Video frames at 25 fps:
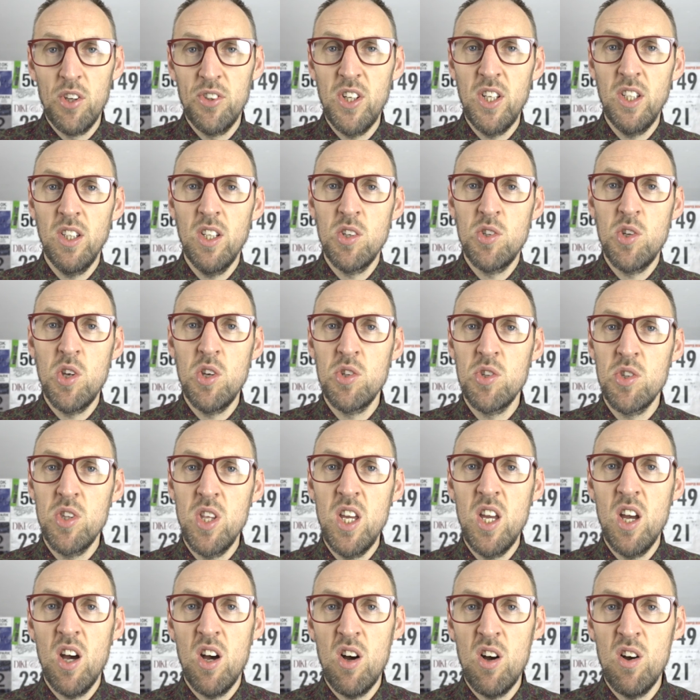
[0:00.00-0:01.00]
I think this is
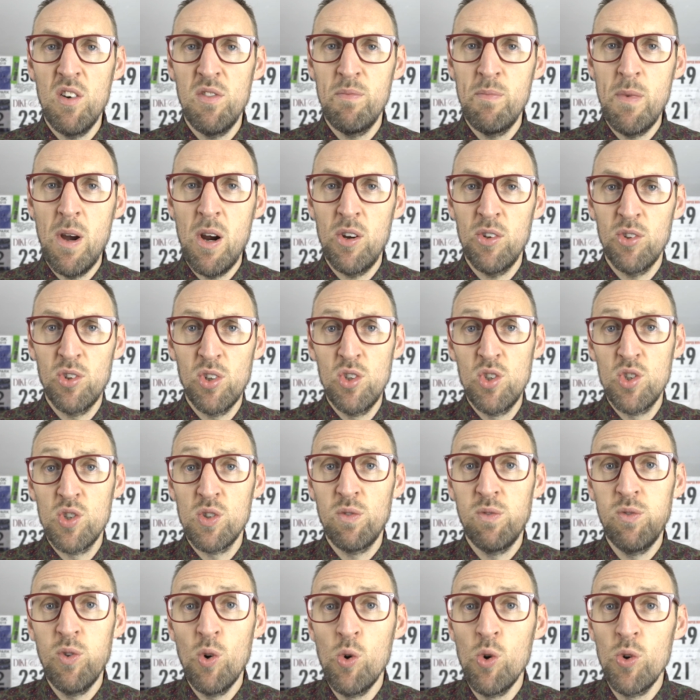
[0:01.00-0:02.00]
the half
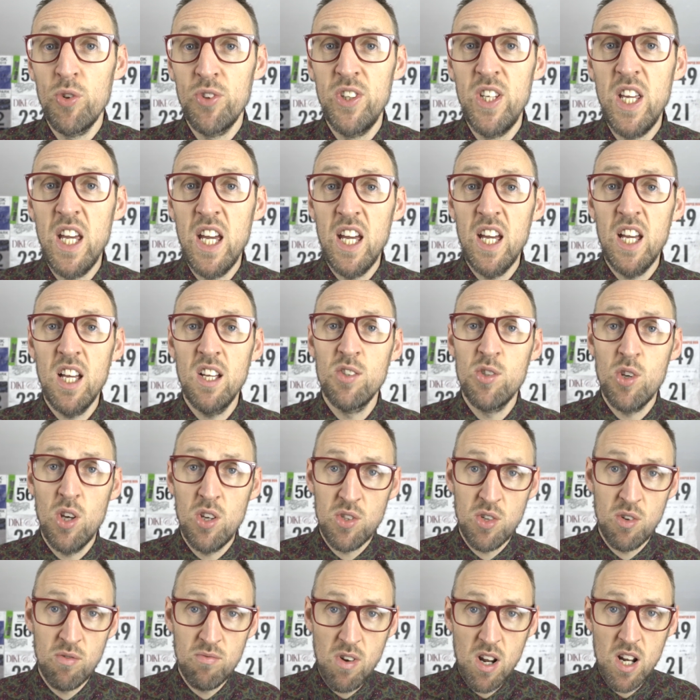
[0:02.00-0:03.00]
marathon's fourth year, so
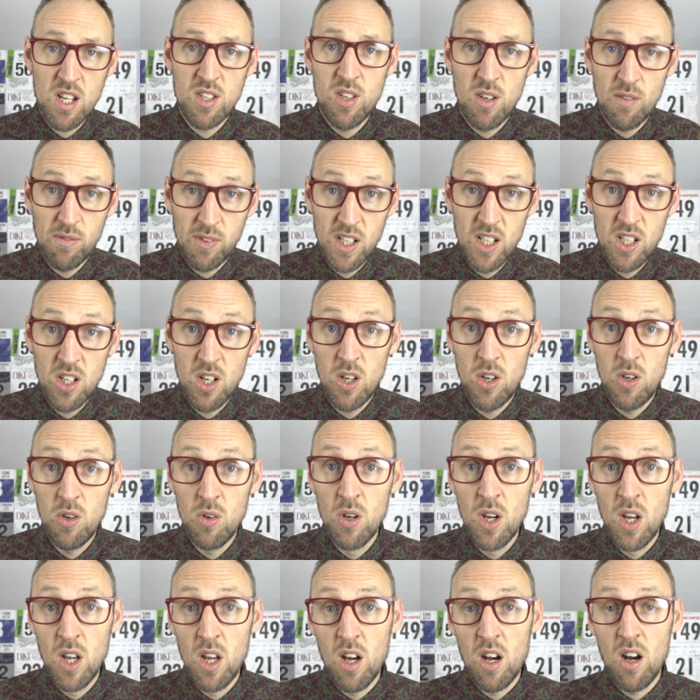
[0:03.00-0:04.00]
it's a relatively
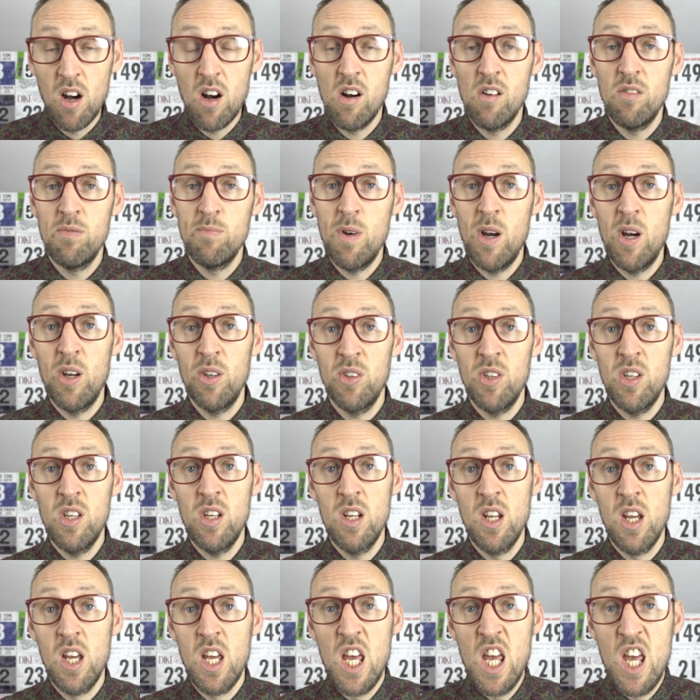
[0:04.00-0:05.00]
new half
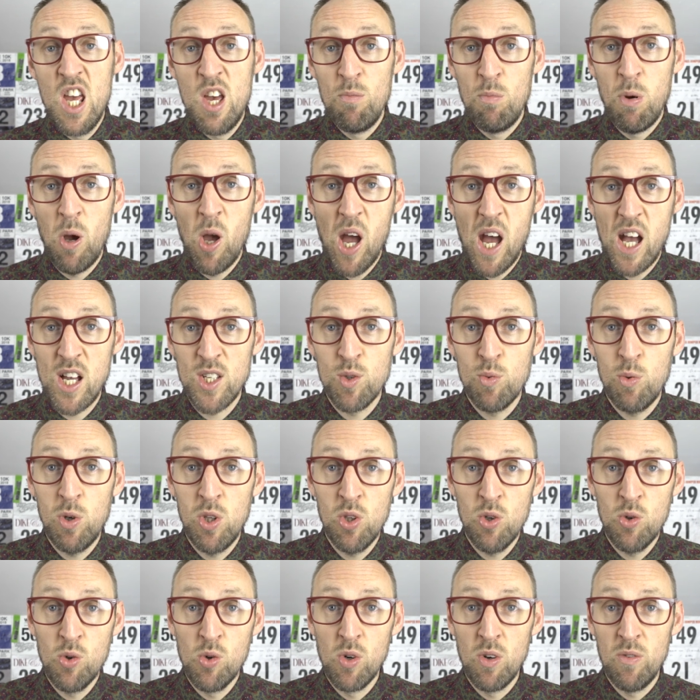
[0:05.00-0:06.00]
marathon. But as
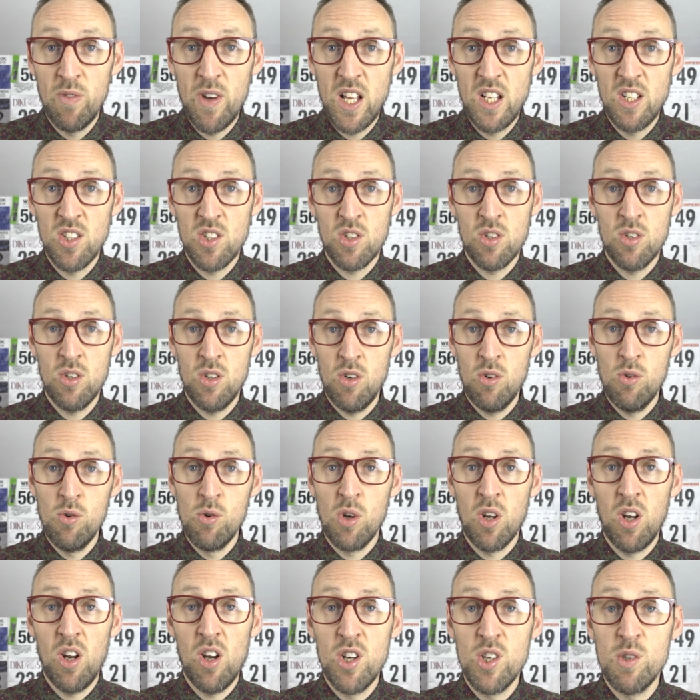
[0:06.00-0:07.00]
with all events
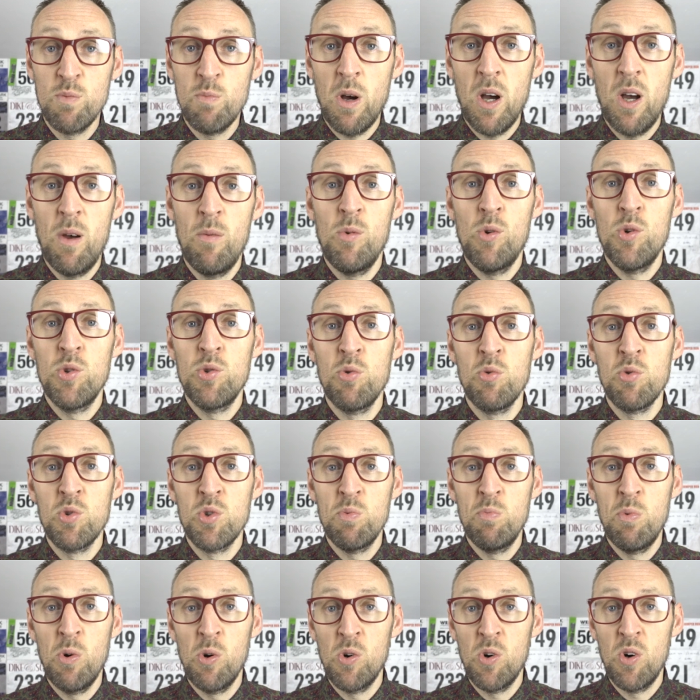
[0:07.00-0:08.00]
organised by Immortal
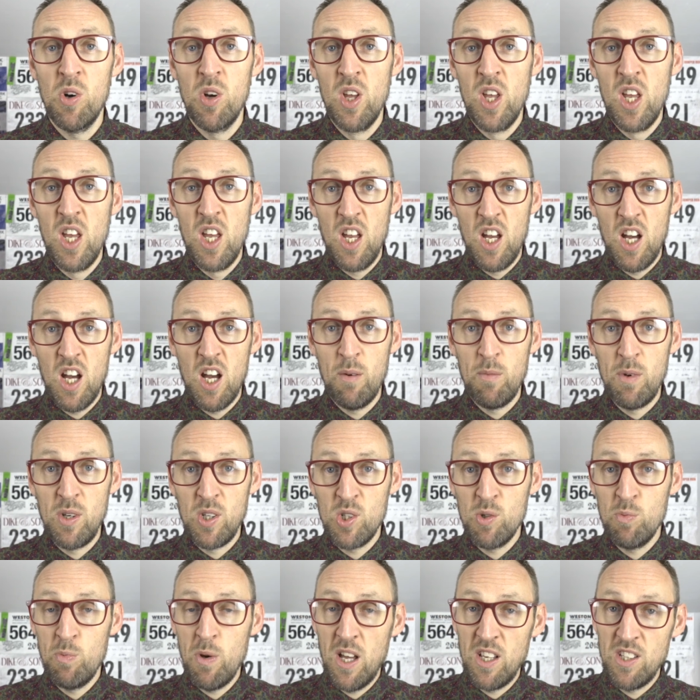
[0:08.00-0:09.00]
Sport, I'm
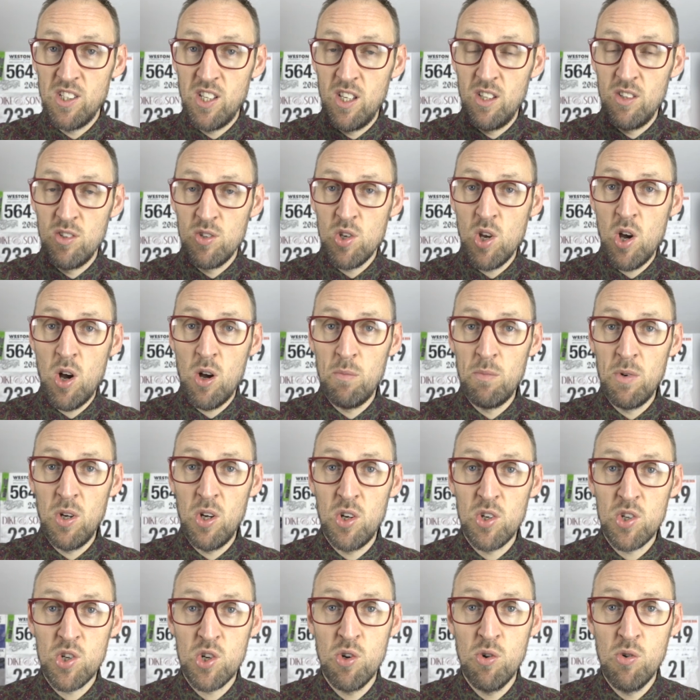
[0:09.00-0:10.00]
expecting
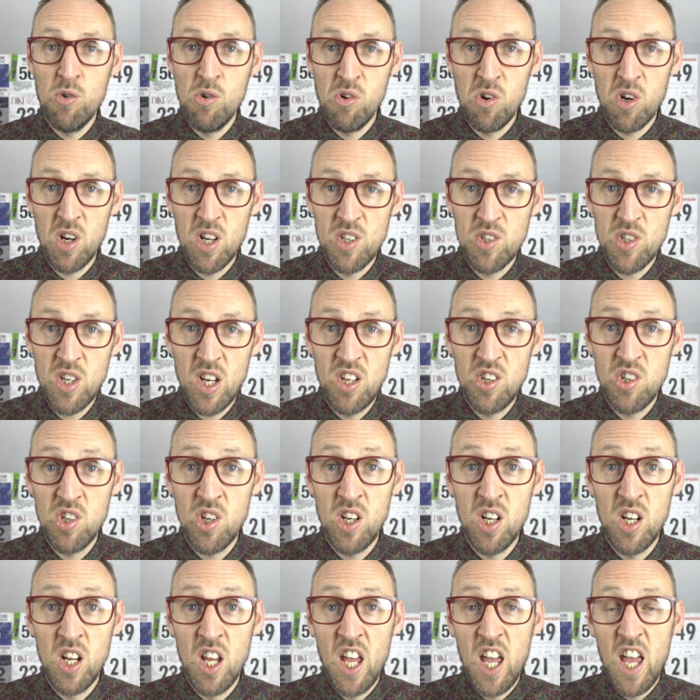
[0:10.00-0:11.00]
top-notch
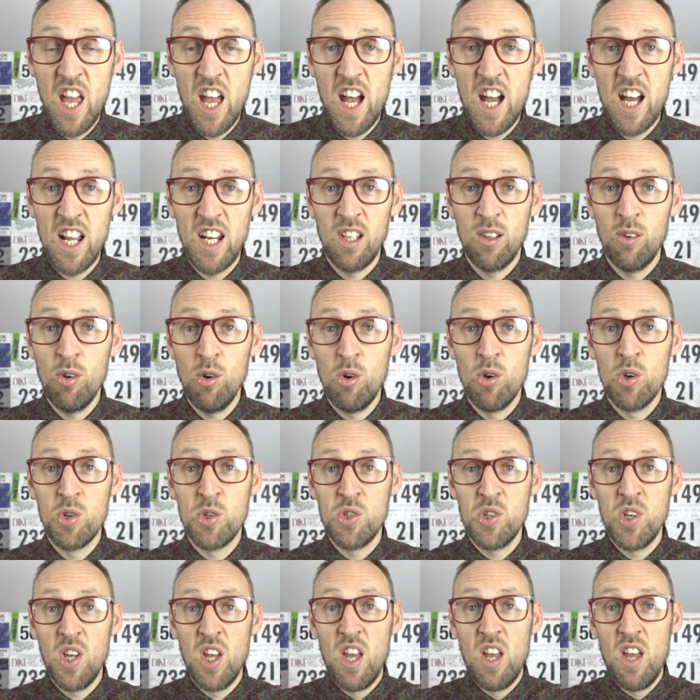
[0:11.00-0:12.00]
organisation and, of
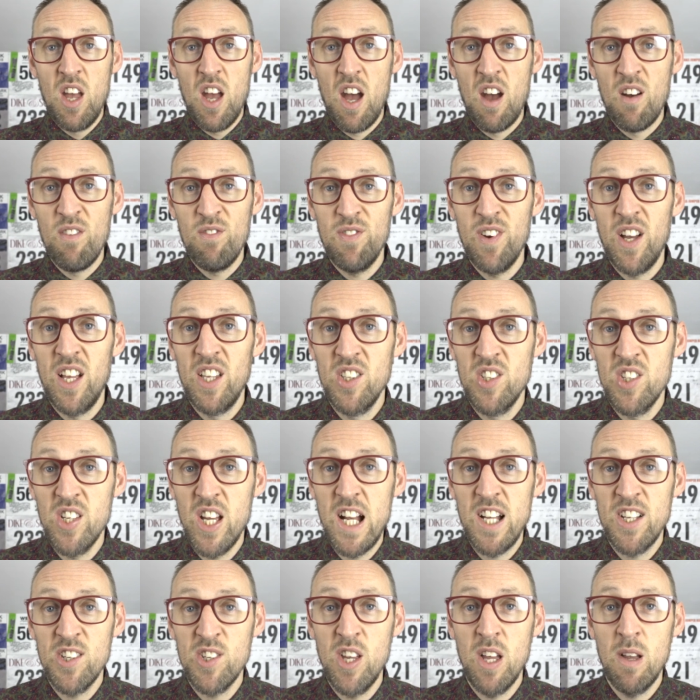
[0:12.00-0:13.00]
course, a
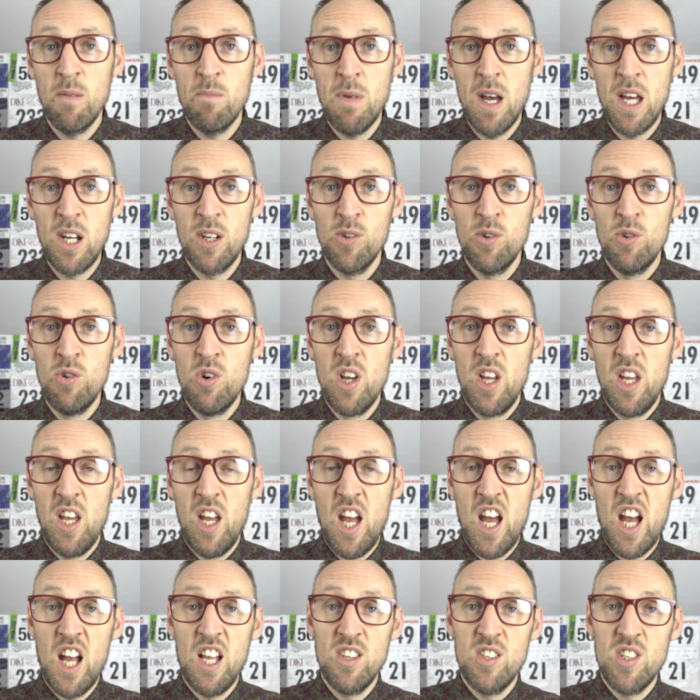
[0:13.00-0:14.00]
fantastic medal
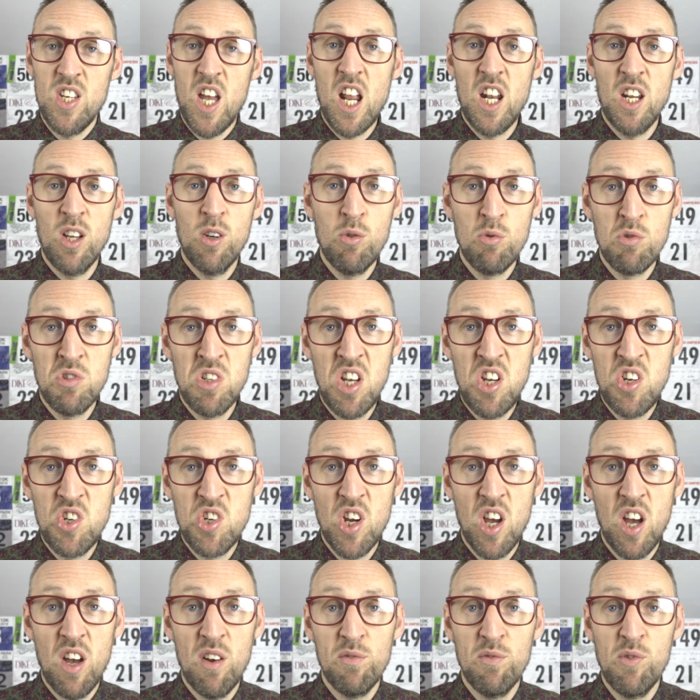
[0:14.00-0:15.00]
and technical
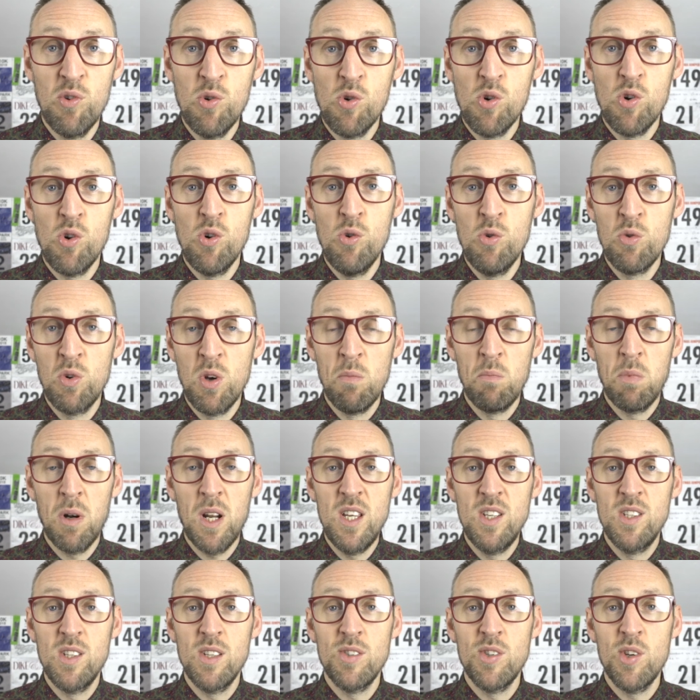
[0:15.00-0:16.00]
t-shirt for all
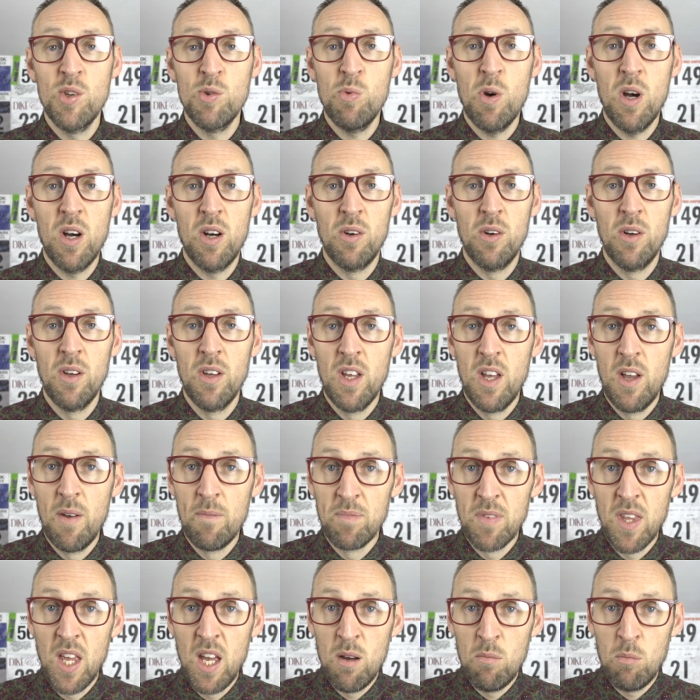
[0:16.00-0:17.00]
completers as well
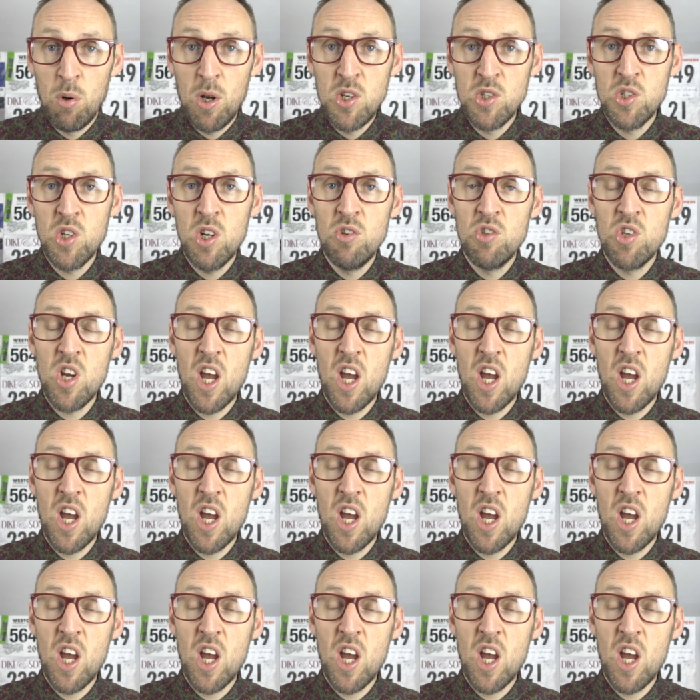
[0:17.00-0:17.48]
please do